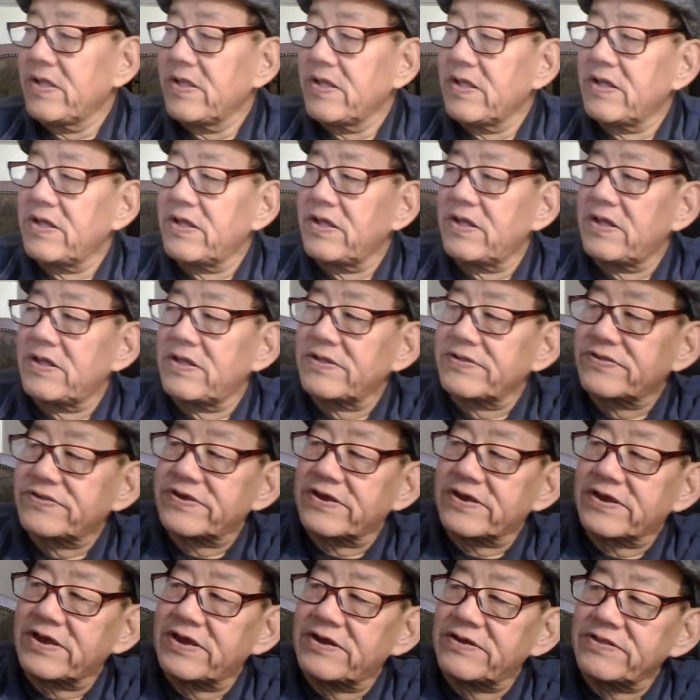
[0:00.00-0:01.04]
Uh,
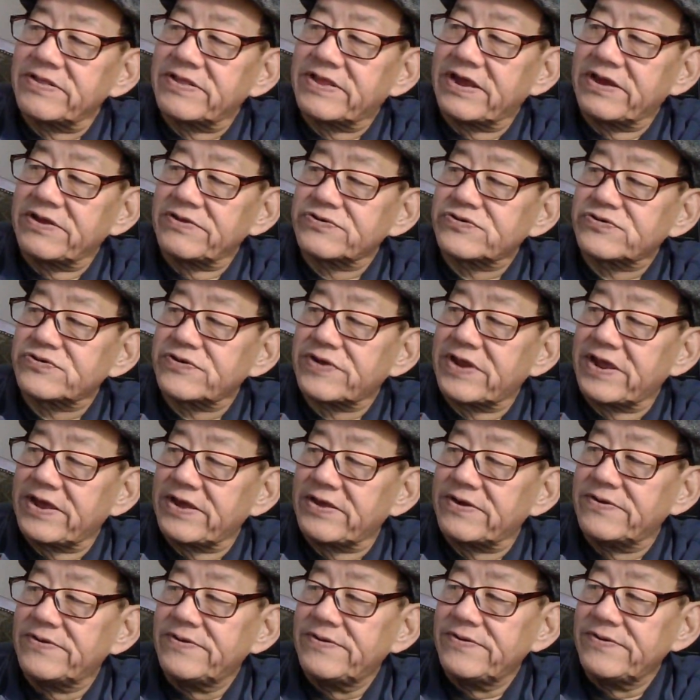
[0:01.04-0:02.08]
check out Danger
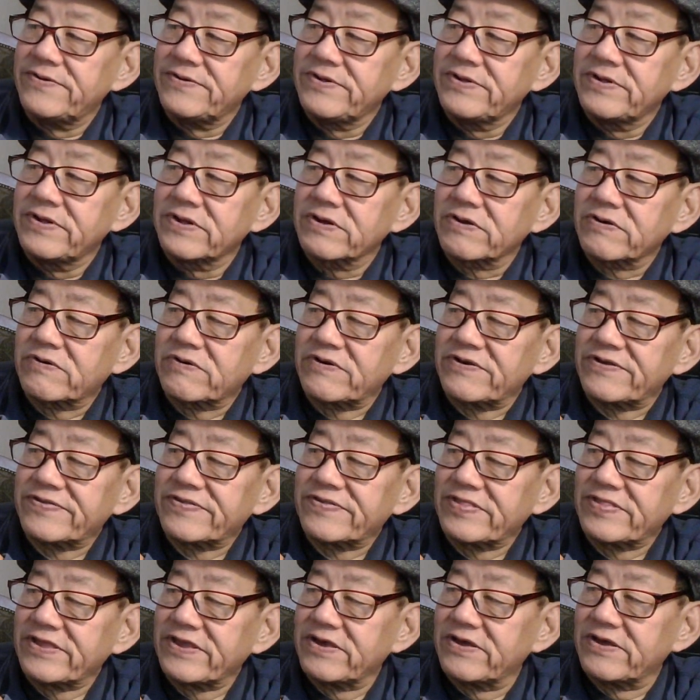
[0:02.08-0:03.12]
Dale, Chris
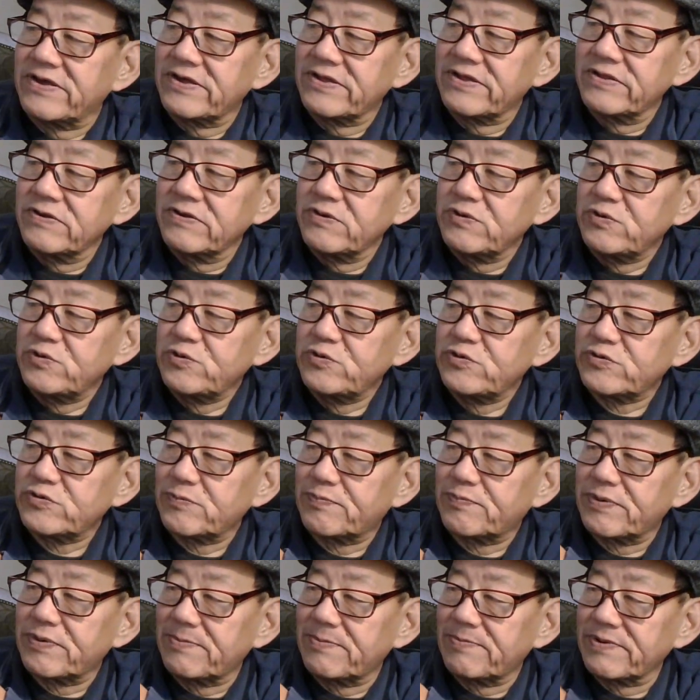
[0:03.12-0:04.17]
Leon, Who's Your
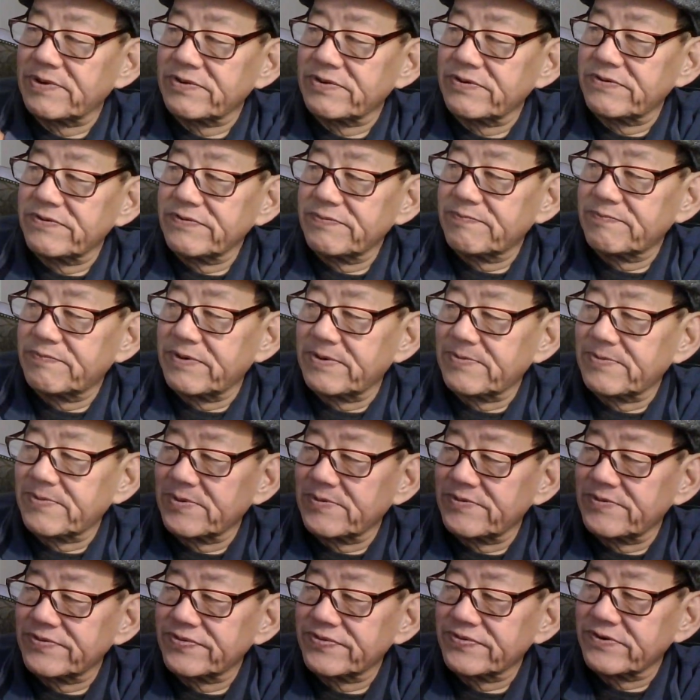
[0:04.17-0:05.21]
Prepping Nurse, Prepping
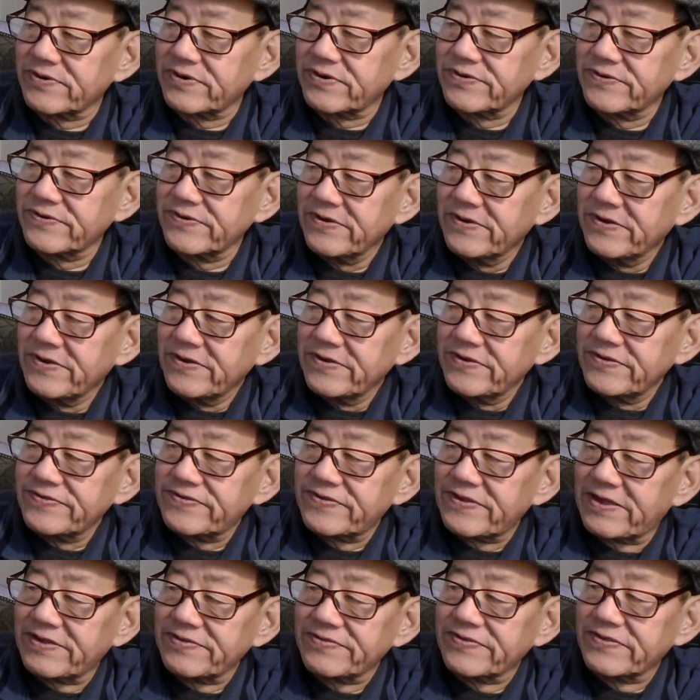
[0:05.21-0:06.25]
with Sarge,
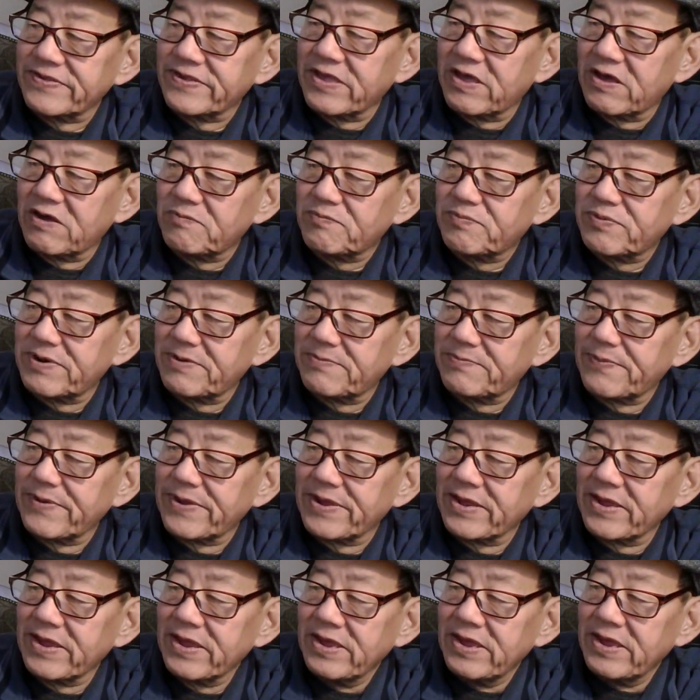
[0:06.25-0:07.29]
Sassy Gal
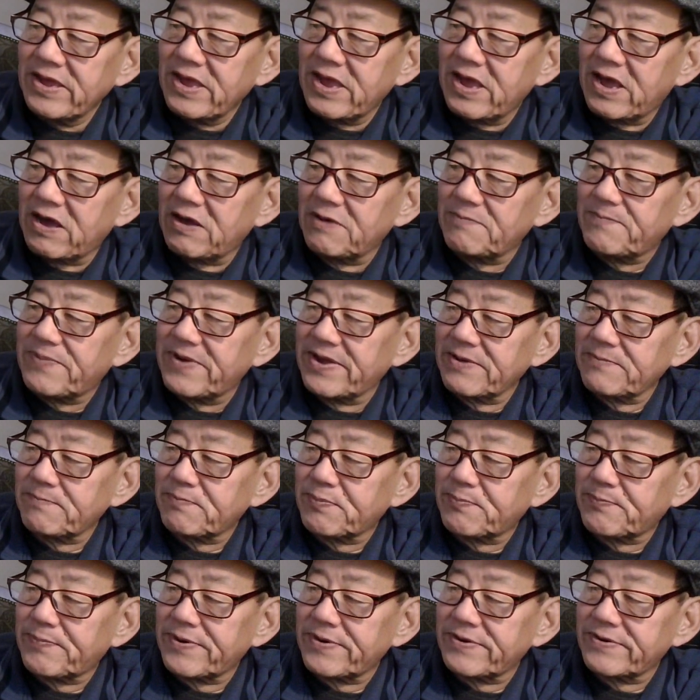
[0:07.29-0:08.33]
Prepping, Alpine
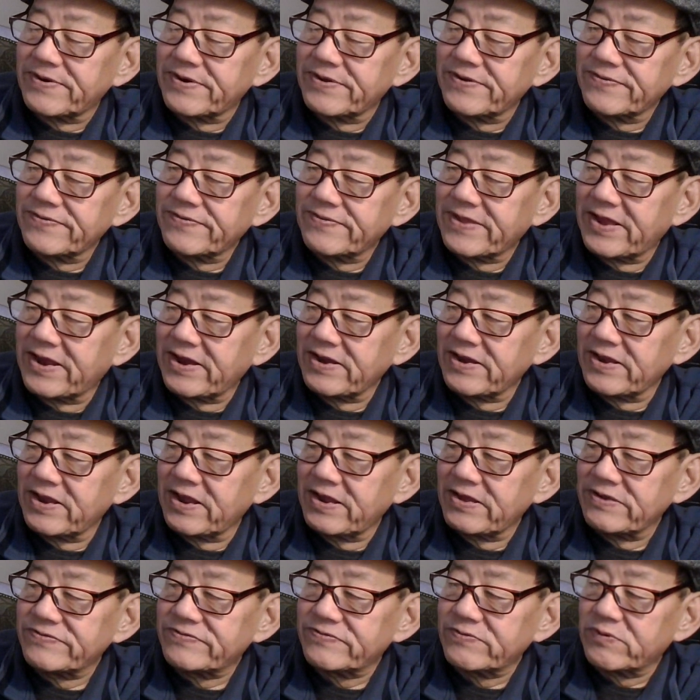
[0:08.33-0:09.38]
Preparedness, Nene
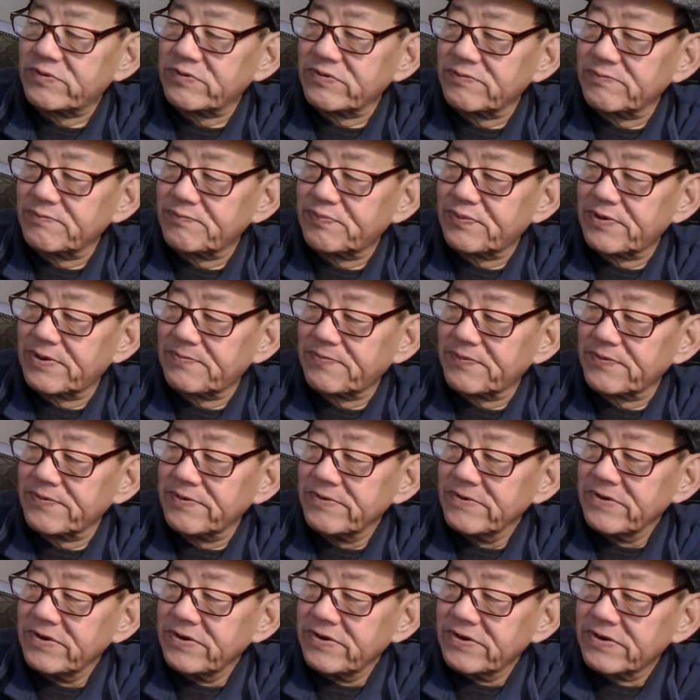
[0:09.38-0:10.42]
Nays, Northern Prepper,
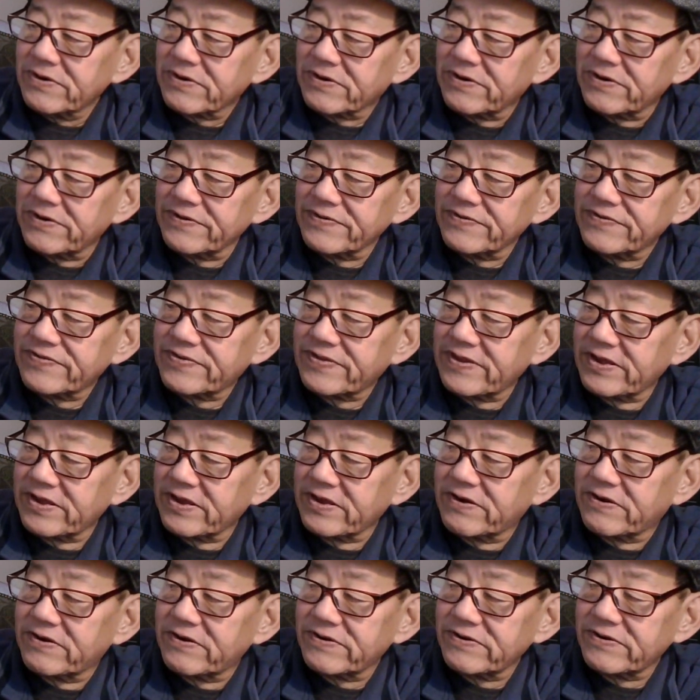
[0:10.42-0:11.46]
Garden State
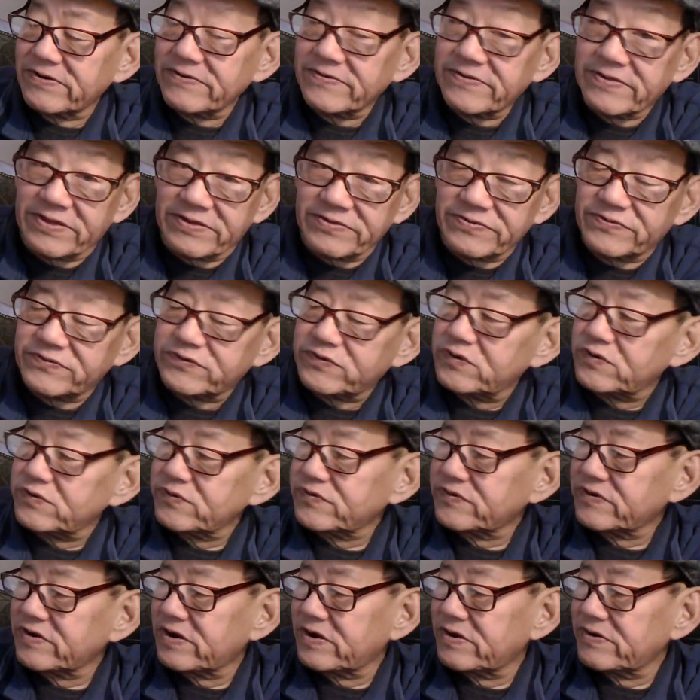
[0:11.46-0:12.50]
Gardener, that's Joe's
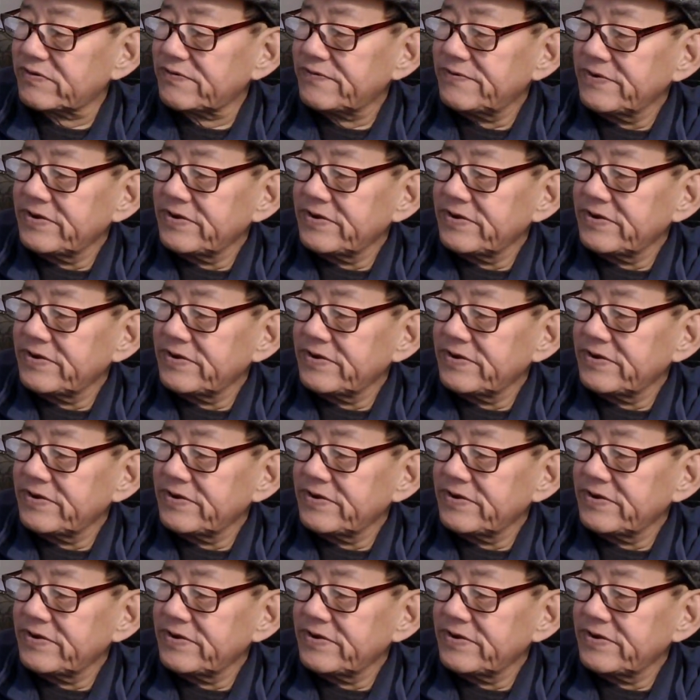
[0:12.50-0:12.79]
channel,